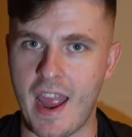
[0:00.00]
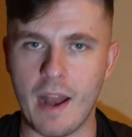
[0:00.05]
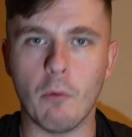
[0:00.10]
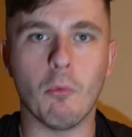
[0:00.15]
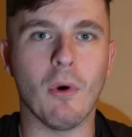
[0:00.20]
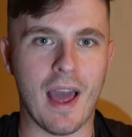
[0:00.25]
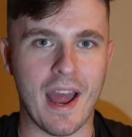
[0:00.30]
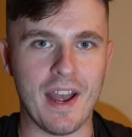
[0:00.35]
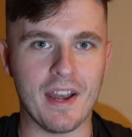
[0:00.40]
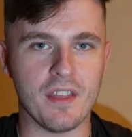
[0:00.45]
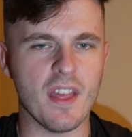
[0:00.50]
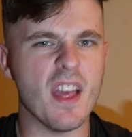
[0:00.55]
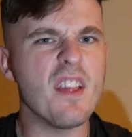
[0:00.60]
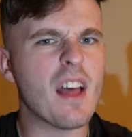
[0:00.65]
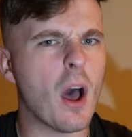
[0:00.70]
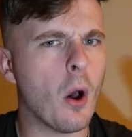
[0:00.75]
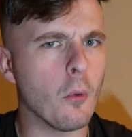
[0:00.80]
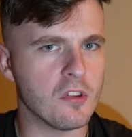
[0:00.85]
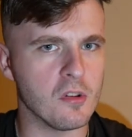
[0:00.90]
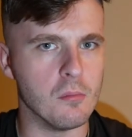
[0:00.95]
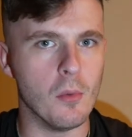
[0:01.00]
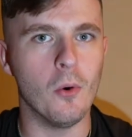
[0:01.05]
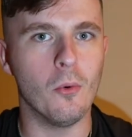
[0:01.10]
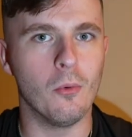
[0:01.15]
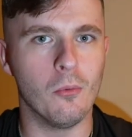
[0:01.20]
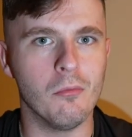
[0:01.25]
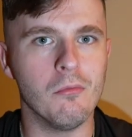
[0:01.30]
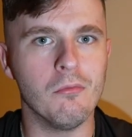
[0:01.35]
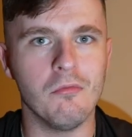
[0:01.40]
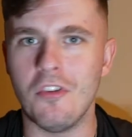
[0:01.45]
well, anything, is that
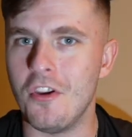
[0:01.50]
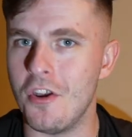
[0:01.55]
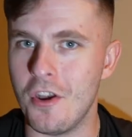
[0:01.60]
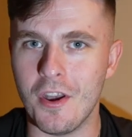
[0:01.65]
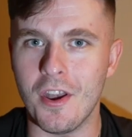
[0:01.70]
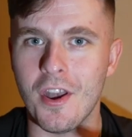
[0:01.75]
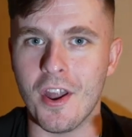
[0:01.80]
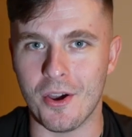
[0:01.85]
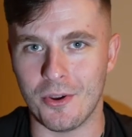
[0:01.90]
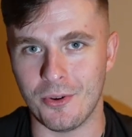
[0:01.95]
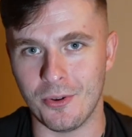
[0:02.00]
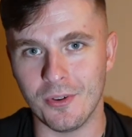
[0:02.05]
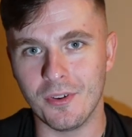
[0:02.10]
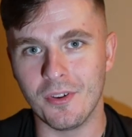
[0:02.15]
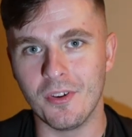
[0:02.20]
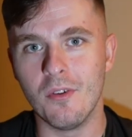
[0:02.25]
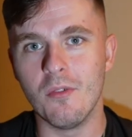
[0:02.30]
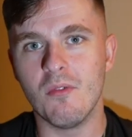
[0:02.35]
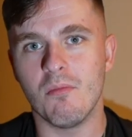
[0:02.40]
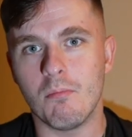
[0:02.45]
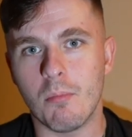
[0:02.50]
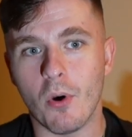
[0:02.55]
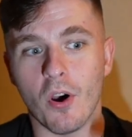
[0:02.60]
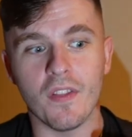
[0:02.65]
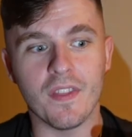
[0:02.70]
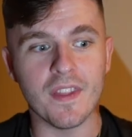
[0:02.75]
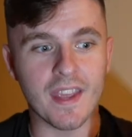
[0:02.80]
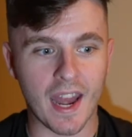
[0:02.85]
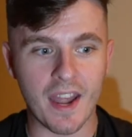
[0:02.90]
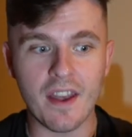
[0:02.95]
optimal? No. But
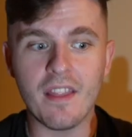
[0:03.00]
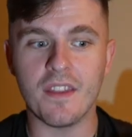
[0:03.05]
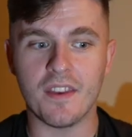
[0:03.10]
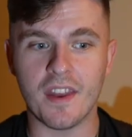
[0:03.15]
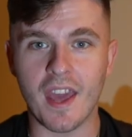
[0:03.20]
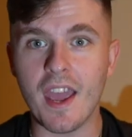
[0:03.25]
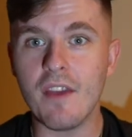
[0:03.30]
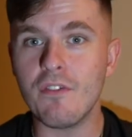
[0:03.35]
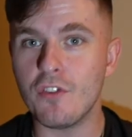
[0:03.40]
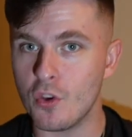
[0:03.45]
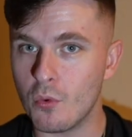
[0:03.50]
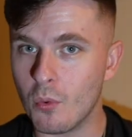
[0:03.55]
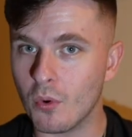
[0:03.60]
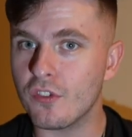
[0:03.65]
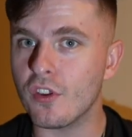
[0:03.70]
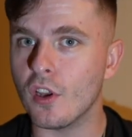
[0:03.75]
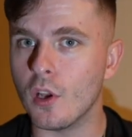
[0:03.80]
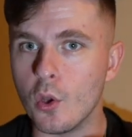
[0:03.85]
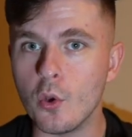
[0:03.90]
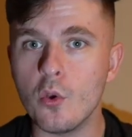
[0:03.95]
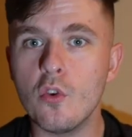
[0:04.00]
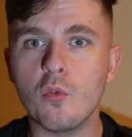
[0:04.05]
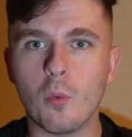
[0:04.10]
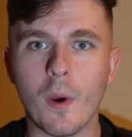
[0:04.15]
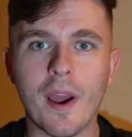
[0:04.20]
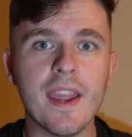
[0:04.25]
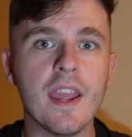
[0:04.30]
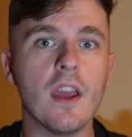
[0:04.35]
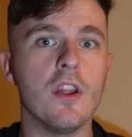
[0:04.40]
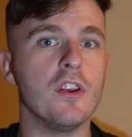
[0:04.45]
at the end of the day, if you want to lose
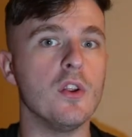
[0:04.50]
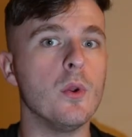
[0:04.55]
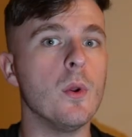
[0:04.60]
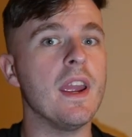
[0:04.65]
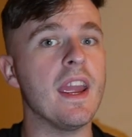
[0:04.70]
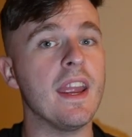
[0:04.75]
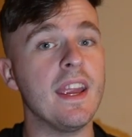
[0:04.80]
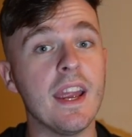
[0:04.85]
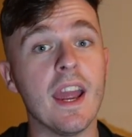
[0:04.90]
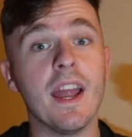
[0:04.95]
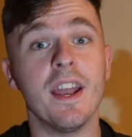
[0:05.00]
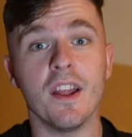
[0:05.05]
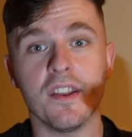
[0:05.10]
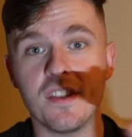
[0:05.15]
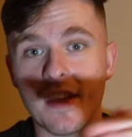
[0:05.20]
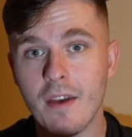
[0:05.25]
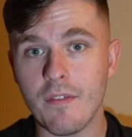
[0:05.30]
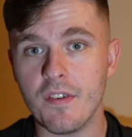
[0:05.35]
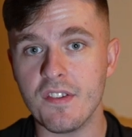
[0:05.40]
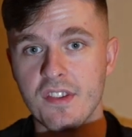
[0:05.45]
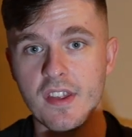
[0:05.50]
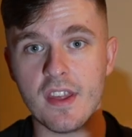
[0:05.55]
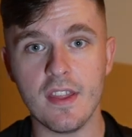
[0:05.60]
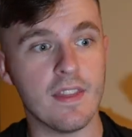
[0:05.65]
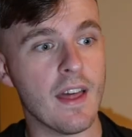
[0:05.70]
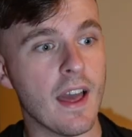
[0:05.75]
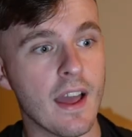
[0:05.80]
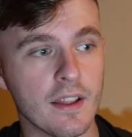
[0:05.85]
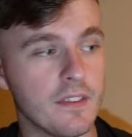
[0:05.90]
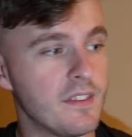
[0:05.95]
weight and you eat in a
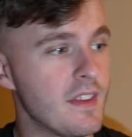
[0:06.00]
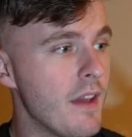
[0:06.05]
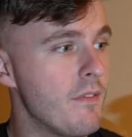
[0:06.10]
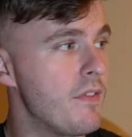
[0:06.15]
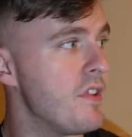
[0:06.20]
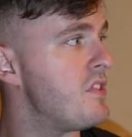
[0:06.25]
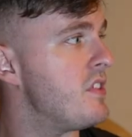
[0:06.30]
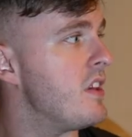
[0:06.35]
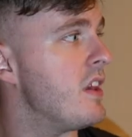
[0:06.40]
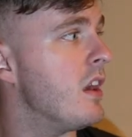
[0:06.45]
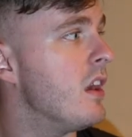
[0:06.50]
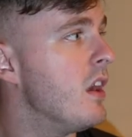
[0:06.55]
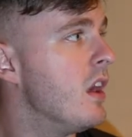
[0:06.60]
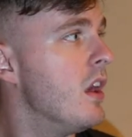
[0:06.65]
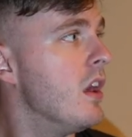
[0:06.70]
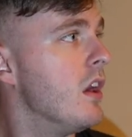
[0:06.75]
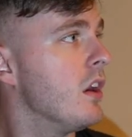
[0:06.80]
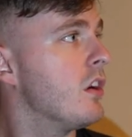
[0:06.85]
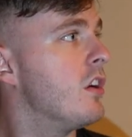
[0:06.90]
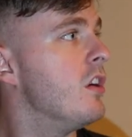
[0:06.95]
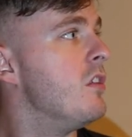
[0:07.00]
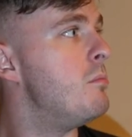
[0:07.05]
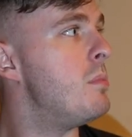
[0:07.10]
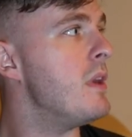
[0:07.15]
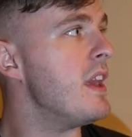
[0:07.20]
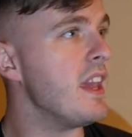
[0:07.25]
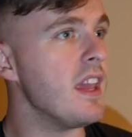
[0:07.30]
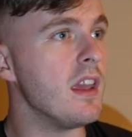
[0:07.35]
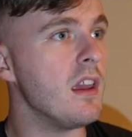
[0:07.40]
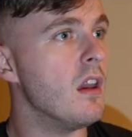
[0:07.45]
deficit, that deficit could
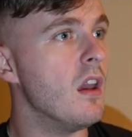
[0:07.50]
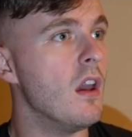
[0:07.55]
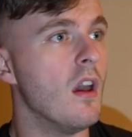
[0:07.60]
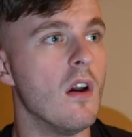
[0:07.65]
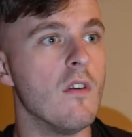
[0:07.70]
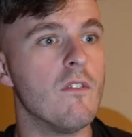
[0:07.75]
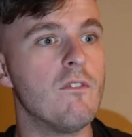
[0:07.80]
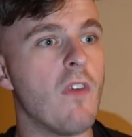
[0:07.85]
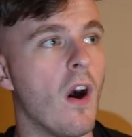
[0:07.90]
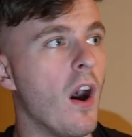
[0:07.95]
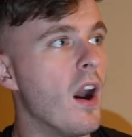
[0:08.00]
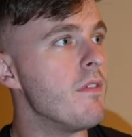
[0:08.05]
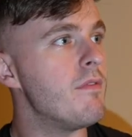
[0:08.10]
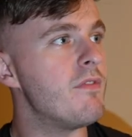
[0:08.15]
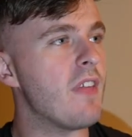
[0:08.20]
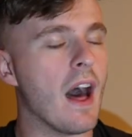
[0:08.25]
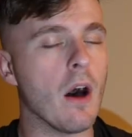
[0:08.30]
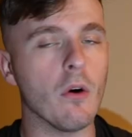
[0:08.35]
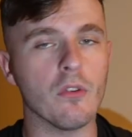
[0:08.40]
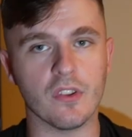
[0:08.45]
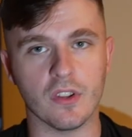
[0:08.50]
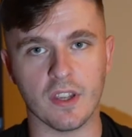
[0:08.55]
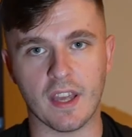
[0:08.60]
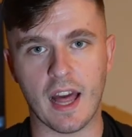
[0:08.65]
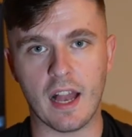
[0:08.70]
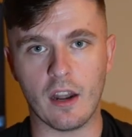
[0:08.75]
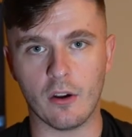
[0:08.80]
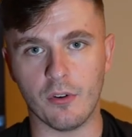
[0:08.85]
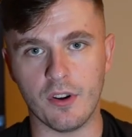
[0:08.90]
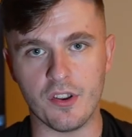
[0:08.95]
be 5,000
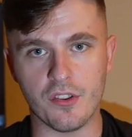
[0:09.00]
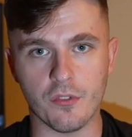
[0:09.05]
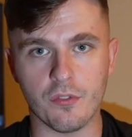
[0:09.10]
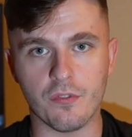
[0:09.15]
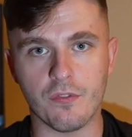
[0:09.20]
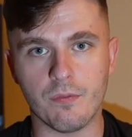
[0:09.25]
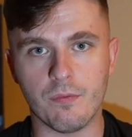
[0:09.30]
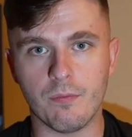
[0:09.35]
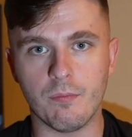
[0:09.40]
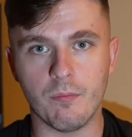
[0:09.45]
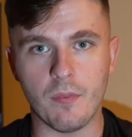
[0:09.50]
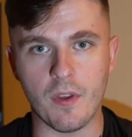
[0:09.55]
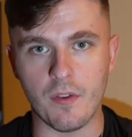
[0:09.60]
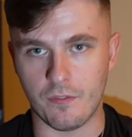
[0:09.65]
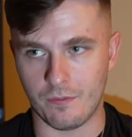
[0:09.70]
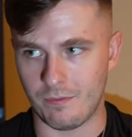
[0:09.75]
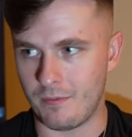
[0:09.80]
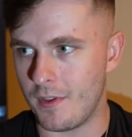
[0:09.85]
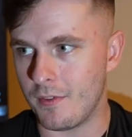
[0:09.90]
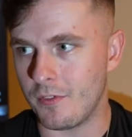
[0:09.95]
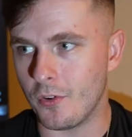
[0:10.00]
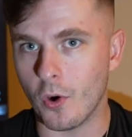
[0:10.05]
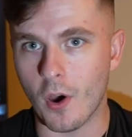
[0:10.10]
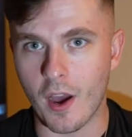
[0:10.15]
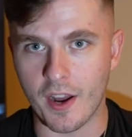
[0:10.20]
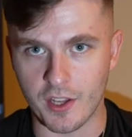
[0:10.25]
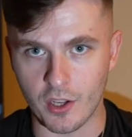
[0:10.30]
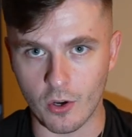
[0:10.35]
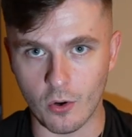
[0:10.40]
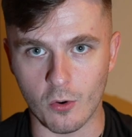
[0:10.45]
calories of, if you're
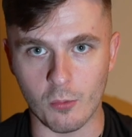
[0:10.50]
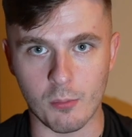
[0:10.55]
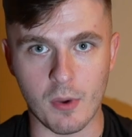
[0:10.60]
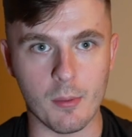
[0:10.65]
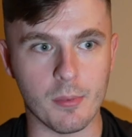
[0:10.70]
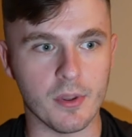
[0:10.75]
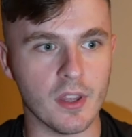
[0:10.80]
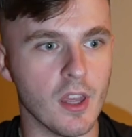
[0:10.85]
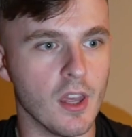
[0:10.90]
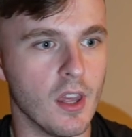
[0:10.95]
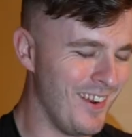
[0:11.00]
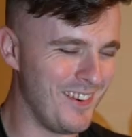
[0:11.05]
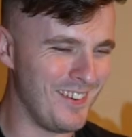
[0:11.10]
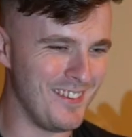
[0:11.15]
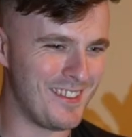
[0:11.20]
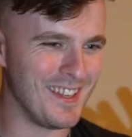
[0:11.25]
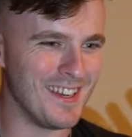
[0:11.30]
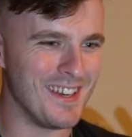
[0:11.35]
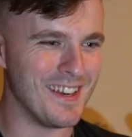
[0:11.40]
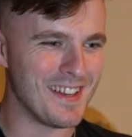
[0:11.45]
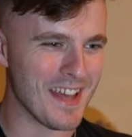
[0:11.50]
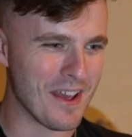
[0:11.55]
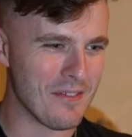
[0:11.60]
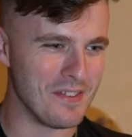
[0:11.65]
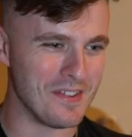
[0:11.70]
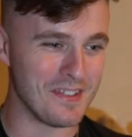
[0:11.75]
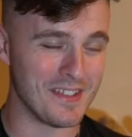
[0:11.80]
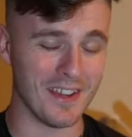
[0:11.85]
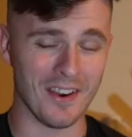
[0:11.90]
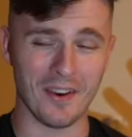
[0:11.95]
Eddie Hall, maybe. Who's in a
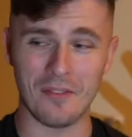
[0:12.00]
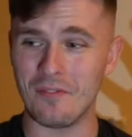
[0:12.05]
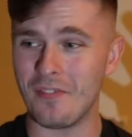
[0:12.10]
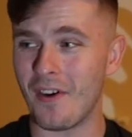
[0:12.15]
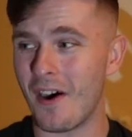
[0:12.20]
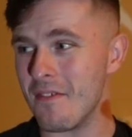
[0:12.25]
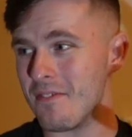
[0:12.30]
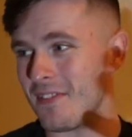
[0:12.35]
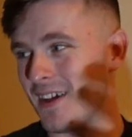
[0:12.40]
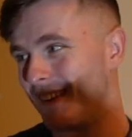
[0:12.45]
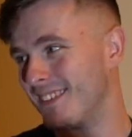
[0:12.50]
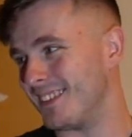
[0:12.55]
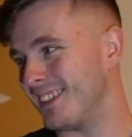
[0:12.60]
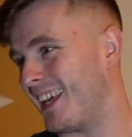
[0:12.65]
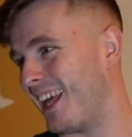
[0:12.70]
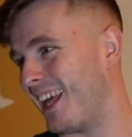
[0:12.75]
deficit on 5,000